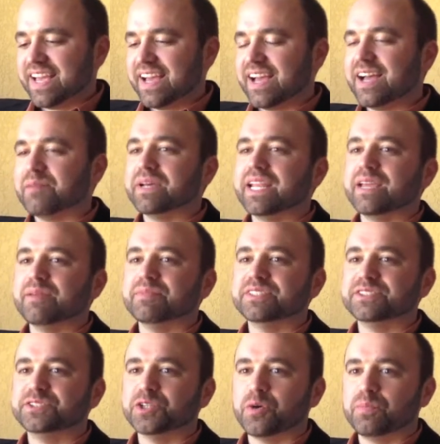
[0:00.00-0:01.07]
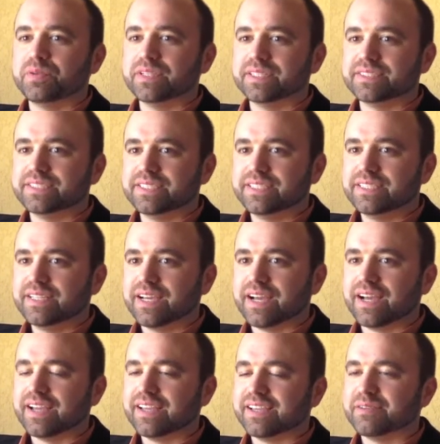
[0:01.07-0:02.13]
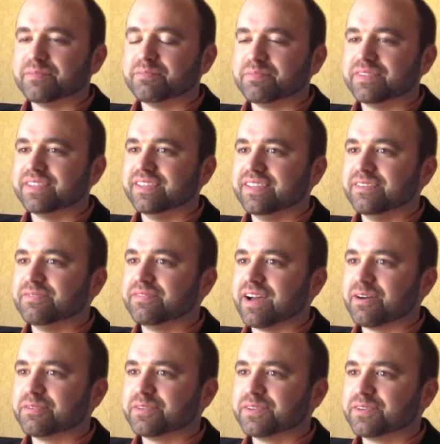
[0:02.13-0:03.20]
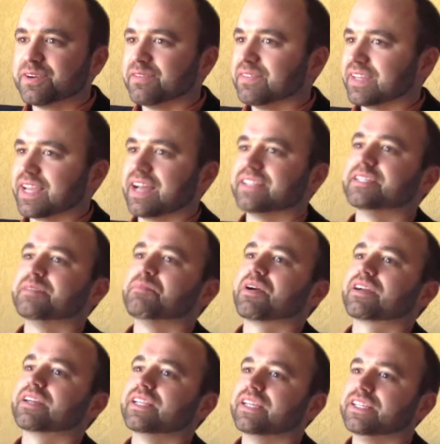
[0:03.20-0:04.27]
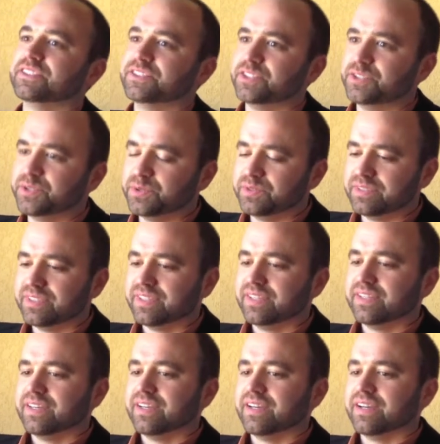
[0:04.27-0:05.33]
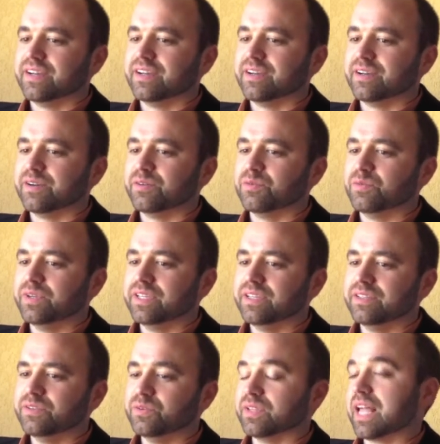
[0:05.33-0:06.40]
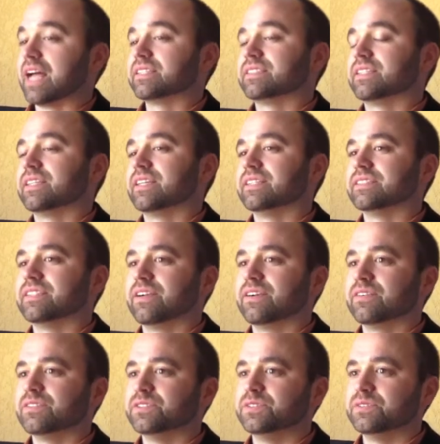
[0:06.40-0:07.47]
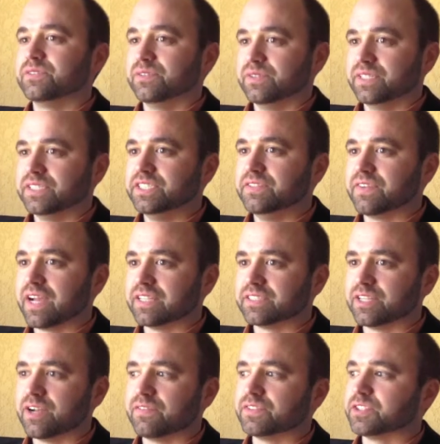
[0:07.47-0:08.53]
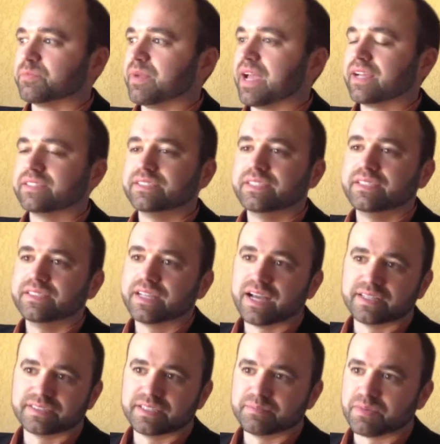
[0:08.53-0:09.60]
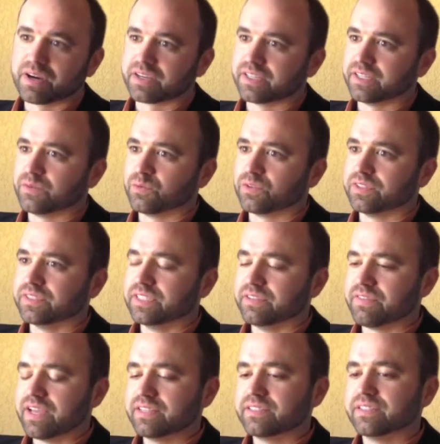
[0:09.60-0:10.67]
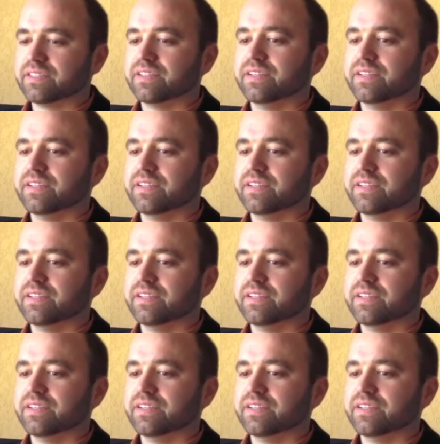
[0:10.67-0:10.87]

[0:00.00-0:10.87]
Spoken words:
My name is Joe Pulizzi. I am the founder of the Content Marketing Institute. We do lots of things there, including Chief Content Officer Magazine, Content Marketing World, the event.